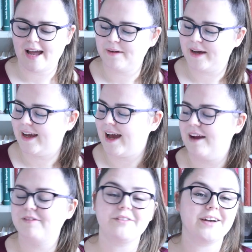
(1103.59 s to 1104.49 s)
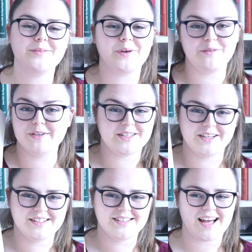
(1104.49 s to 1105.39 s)
Anyway, I reread What If It's
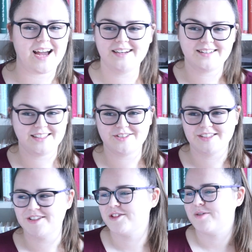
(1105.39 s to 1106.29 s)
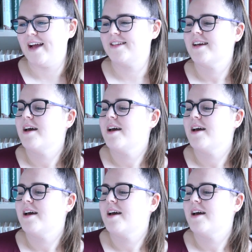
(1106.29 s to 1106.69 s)
Us that I had literally just read